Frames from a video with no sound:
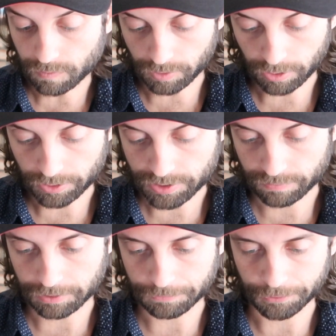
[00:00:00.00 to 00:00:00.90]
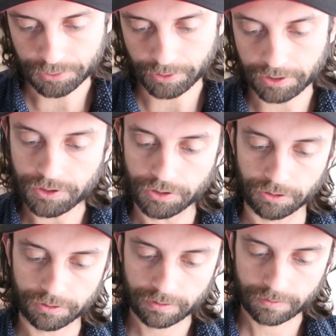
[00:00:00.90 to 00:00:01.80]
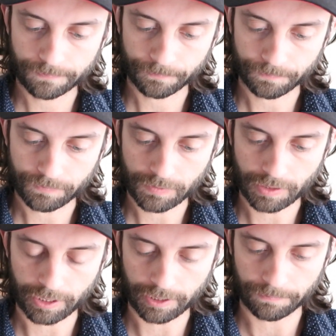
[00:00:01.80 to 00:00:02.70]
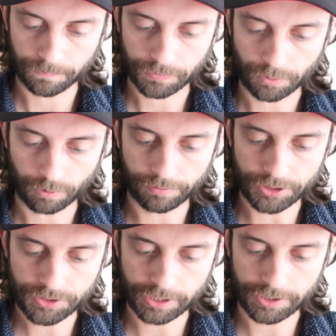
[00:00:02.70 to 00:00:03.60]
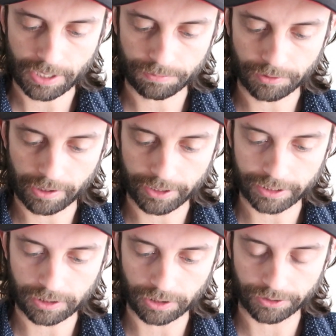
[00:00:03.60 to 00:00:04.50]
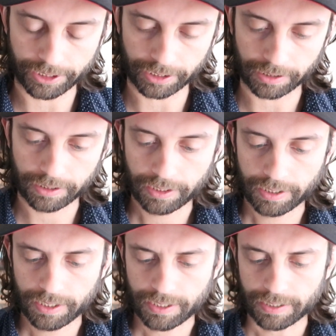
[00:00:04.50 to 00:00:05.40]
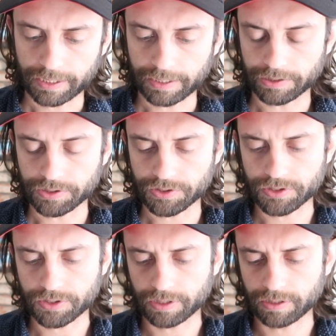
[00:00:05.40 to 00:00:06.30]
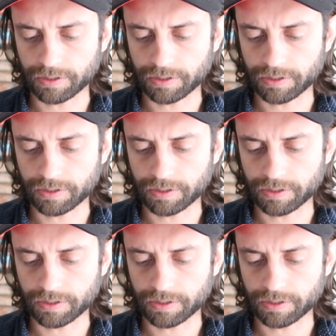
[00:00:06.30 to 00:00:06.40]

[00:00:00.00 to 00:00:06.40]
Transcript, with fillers: Notice it flipped for 22. Um, Orvis contemporary clothing is